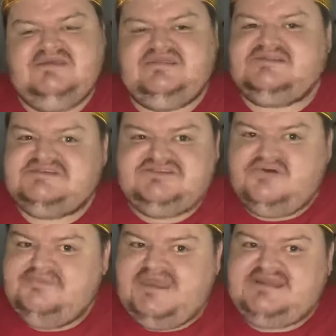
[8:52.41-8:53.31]
That does
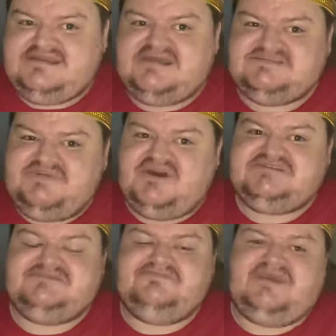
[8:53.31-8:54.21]
not mean that it's
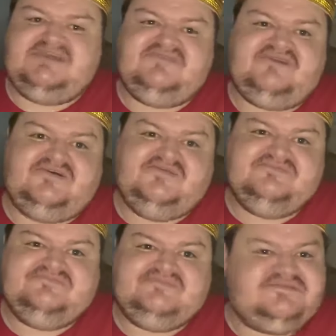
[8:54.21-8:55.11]
person B's fault.
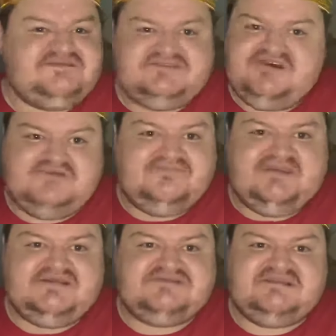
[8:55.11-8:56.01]
Does not
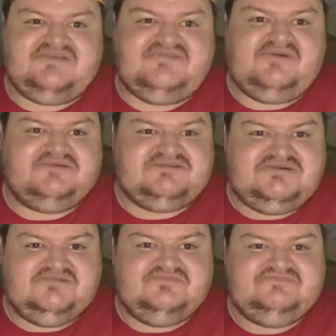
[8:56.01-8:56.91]
mean it's his fault at
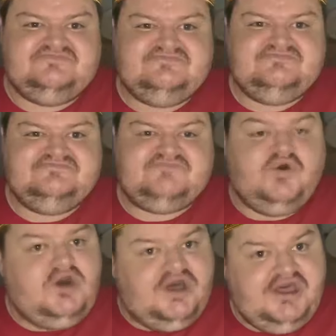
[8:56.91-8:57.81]
all.
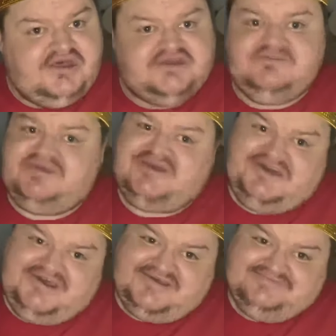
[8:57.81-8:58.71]
Or her, could be a
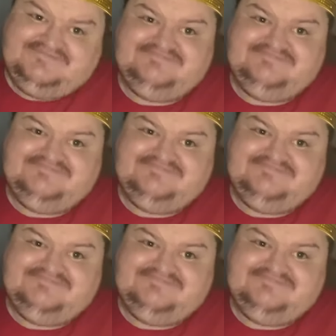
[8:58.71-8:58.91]
her.